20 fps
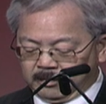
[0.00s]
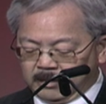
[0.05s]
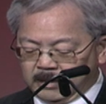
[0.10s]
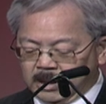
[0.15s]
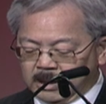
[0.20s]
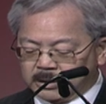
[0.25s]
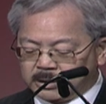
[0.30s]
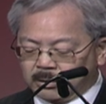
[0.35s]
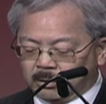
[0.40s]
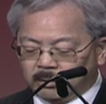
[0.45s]

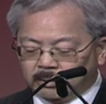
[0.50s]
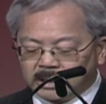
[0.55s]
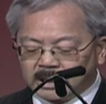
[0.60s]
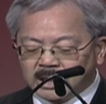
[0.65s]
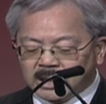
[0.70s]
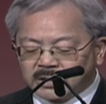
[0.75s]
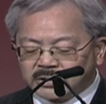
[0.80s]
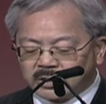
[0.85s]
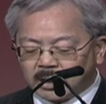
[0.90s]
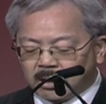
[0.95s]
So
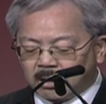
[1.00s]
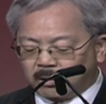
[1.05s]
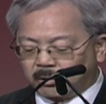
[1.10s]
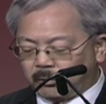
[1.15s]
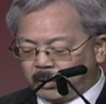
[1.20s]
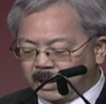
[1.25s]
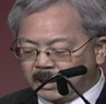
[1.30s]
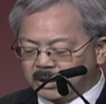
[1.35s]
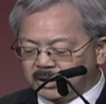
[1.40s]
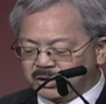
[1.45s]
these are
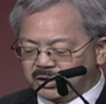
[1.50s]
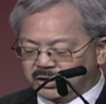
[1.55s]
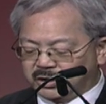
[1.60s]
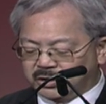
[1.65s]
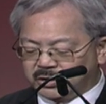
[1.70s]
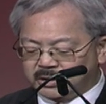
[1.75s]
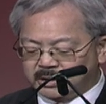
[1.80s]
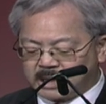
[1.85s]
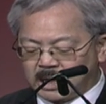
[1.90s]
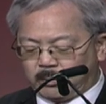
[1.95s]
great
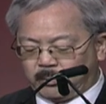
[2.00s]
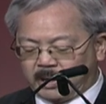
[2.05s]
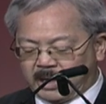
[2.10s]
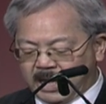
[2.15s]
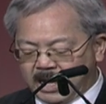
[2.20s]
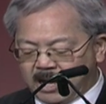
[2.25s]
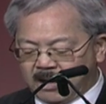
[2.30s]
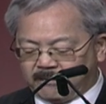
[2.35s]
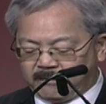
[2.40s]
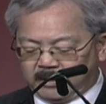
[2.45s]
additions that we
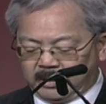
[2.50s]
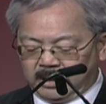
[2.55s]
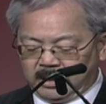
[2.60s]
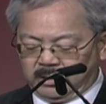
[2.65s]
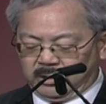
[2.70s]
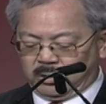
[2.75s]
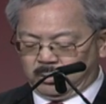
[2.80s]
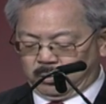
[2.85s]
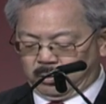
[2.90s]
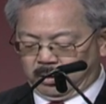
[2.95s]
have in
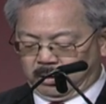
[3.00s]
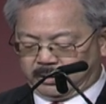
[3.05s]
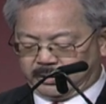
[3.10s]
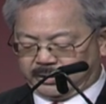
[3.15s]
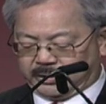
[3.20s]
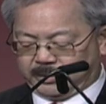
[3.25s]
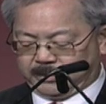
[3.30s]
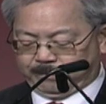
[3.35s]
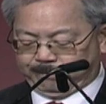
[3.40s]
the works.